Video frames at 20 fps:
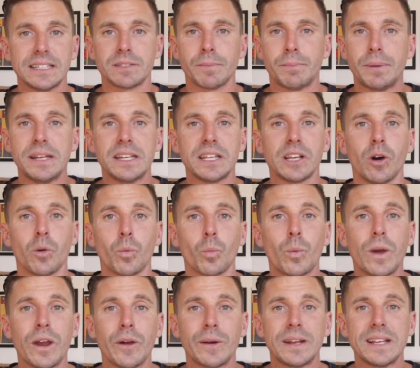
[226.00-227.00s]
depending on
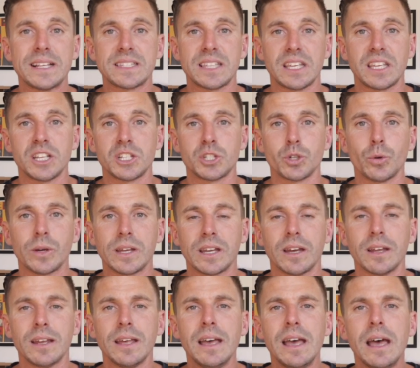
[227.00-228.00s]
where it is that you're doing
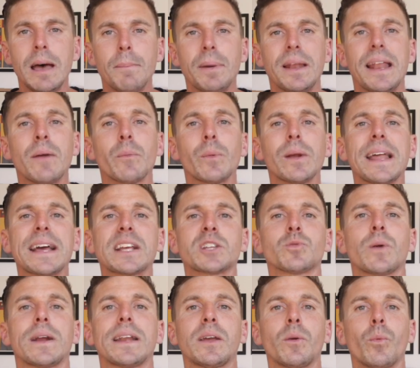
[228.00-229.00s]
it. But at Relax
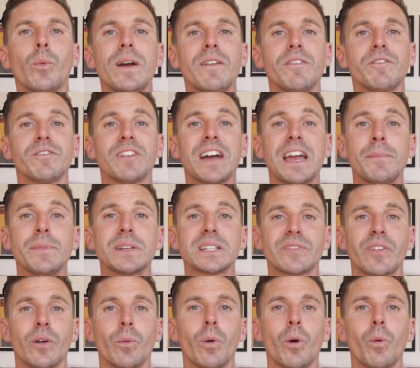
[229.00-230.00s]
Running, we're famous
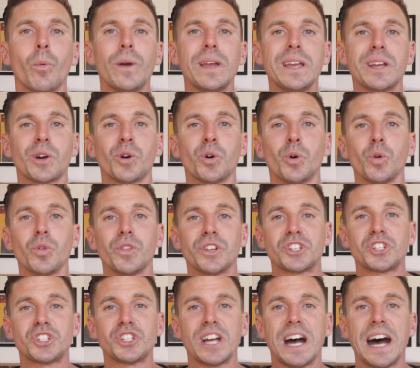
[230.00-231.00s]
for what we call the
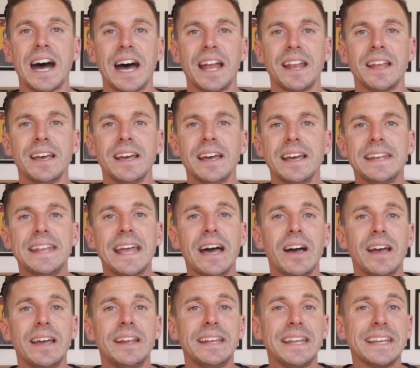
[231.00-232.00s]
chart. Now,
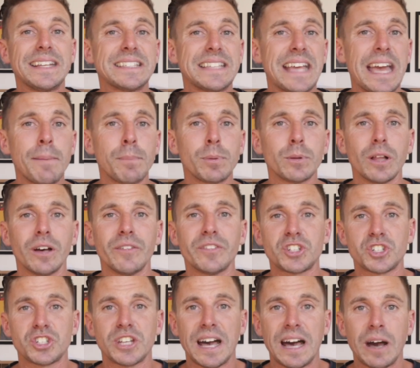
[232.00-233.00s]
an example of a
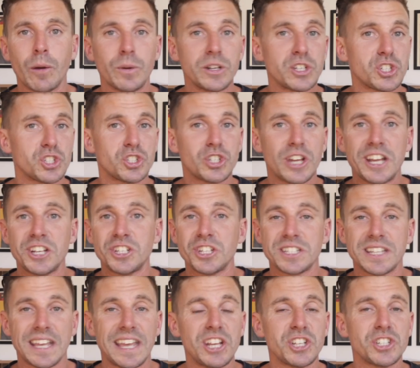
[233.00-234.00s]
chart which
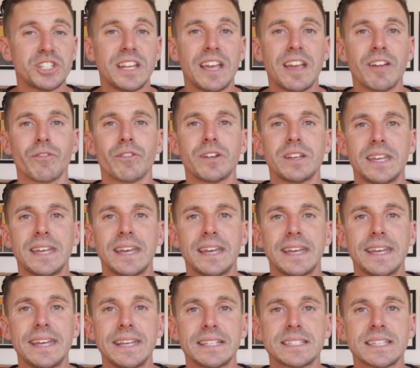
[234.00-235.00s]
changes each and every year
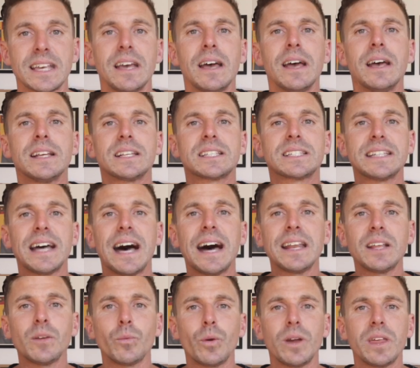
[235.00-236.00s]
is
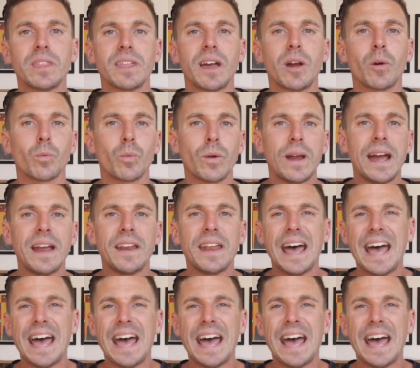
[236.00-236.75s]
starting with around